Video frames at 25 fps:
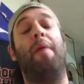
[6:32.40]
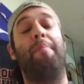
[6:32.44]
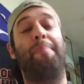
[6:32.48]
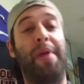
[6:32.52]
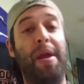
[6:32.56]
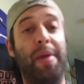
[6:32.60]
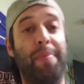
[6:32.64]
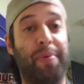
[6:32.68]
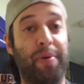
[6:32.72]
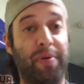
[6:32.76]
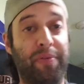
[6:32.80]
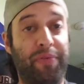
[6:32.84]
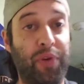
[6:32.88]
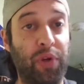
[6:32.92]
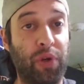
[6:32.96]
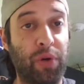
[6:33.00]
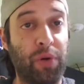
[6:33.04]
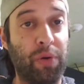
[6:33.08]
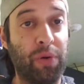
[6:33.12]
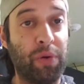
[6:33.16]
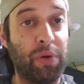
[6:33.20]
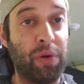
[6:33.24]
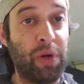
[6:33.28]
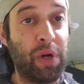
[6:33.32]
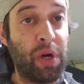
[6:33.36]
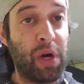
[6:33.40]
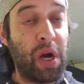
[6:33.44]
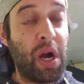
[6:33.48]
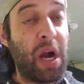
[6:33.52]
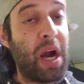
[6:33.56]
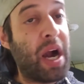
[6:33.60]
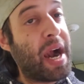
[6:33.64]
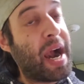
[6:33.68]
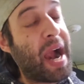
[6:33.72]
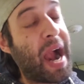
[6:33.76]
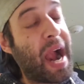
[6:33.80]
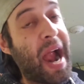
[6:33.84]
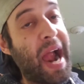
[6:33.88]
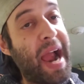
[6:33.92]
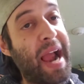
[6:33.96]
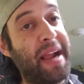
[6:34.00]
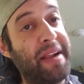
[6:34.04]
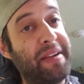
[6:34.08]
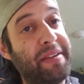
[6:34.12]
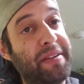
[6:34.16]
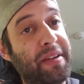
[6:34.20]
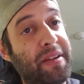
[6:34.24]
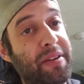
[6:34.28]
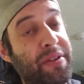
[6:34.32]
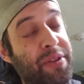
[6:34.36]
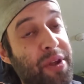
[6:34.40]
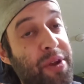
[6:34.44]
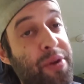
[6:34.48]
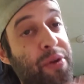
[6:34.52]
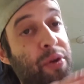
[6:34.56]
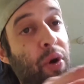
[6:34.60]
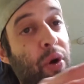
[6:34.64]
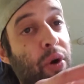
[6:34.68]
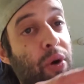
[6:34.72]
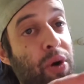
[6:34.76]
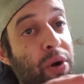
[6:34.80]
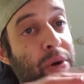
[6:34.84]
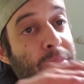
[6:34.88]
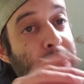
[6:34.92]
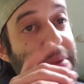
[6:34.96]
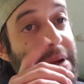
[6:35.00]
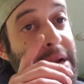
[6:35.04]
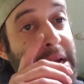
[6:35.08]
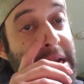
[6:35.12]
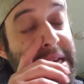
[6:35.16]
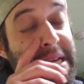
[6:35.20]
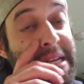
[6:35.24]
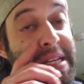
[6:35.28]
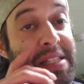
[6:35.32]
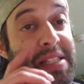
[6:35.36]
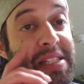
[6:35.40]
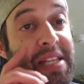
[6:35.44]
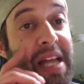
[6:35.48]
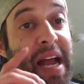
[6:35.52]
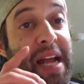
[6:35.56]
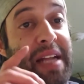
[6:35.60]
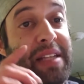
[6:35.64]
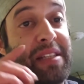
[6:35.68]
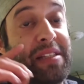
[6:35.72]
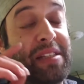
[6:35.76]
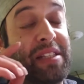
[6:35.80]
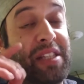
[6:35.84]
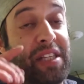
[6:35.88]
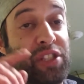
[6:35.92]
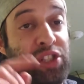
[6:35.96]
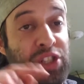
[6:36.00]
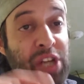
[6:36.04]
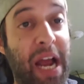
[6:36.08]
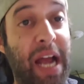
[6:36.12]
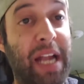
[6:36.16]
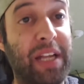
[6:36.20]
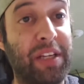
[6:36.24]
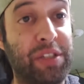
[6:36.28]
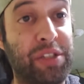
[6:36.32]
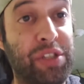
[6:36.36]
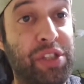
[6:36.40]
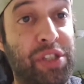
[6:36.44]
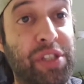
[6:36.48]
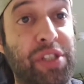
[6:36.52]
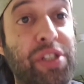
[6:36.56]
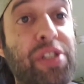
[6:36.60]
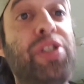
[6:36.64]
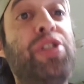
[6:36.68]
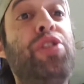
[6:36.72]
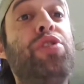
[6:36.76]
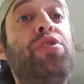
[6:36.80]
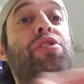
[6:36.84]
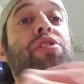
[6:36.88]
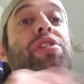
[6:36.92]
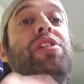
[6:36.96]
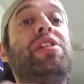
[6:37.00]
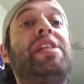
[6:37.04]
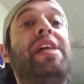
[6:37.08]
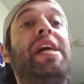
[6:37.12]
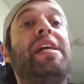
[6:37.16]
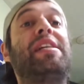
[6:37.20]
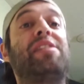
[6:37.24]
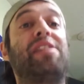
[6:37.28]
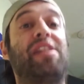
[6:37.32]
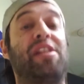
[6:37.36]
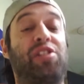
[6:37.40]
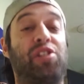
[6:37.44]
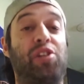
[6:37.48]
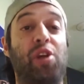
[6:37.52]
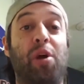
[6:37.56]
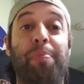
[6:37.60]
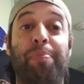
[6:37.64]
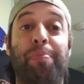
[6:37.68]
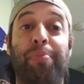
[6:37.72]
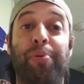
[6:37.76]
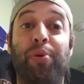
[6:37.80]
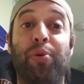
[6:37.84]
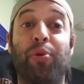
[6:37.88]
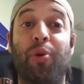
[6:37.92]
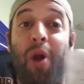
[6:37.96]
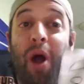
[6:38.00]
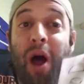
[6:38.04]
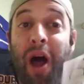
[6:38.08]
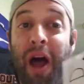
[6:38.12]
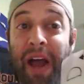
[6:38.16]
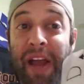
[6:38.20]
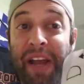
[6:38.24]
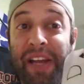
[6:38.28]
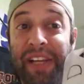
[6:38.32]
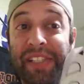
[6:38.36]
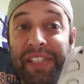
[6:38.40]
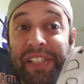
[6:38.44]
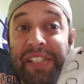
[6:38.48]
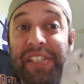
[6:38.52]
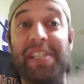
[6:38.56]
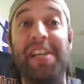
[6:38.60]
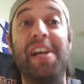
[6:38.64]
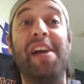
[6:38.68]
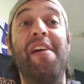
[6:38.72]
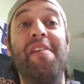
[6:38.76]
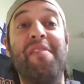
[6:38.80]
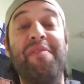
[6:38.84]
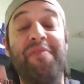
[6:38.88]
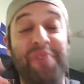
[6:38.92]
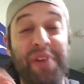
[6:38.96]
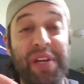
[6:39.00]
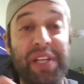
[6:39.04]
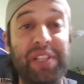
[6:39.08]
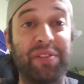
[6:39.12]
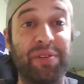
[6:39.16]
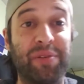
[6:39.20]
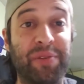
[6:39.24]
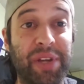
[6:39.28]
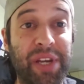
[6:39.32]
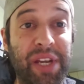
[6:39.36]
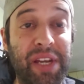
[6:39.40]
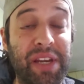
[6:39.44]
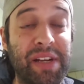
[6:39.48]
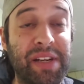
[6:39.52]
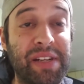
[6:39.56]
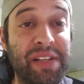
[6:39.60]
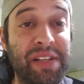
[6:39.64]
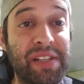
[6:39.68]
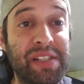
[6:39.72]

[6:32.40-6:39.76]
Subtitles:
pay-per-view. And the norm is that the challenger usually gets a surprise victory